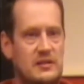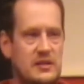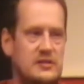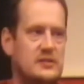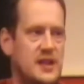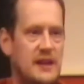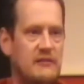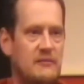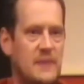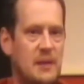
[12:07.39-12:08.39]
This is an
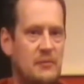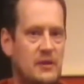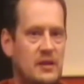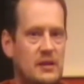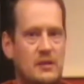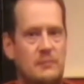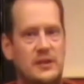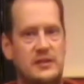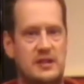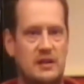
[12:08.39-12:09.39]
area of memory.
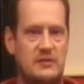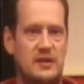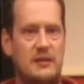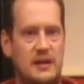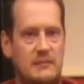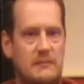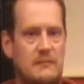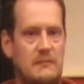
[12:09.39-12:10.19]
Please go and do it.